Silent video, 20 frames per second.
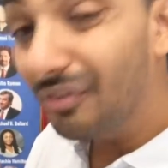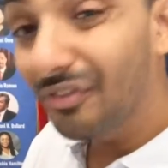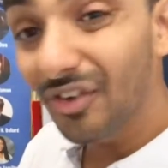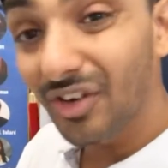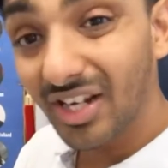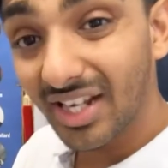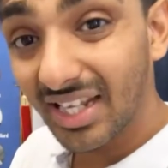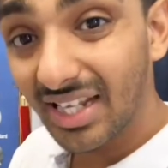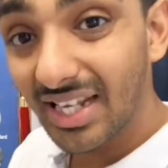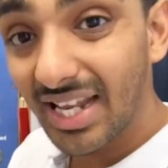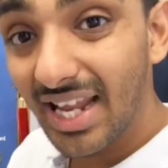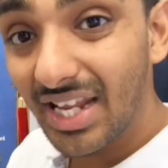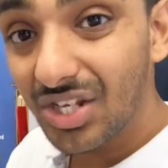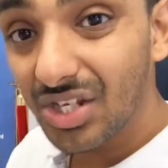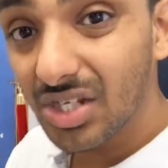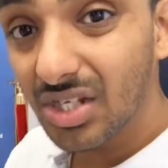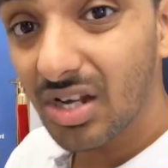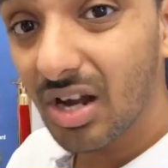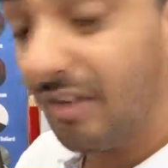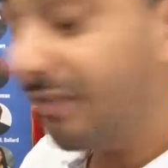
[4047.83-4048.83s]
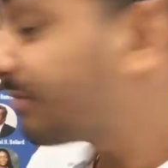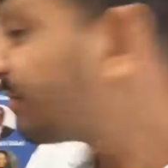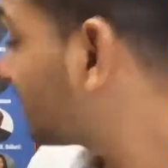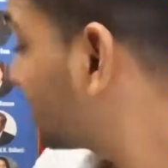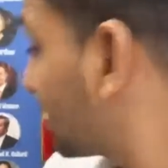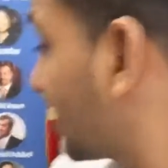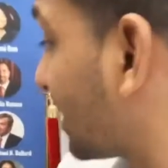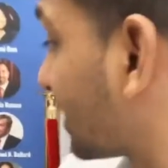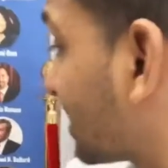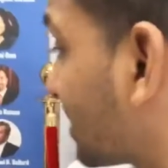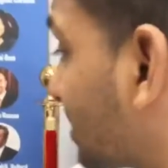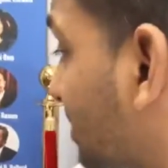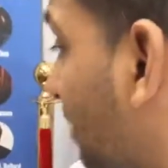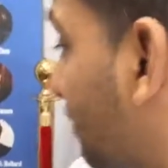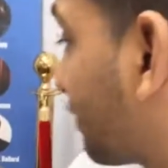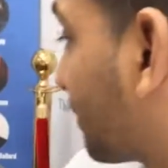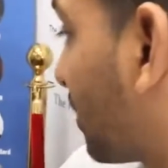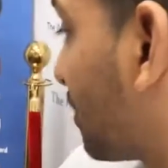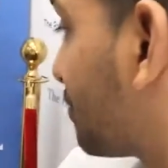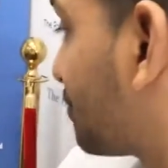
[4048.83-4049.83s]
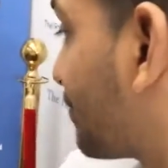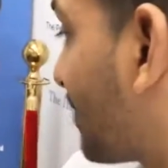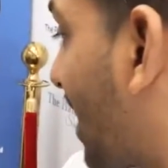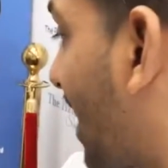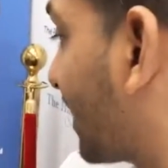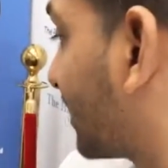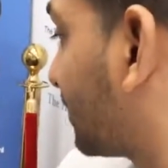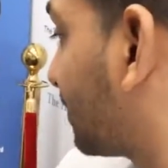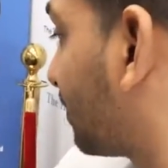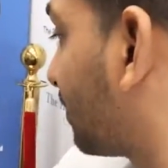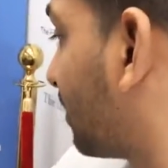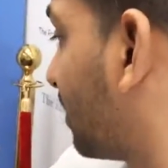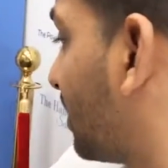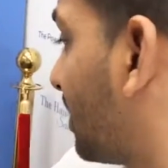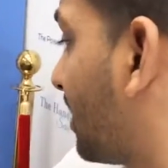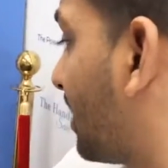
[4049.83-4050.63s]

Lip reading: the Canadian government as a subcontractor.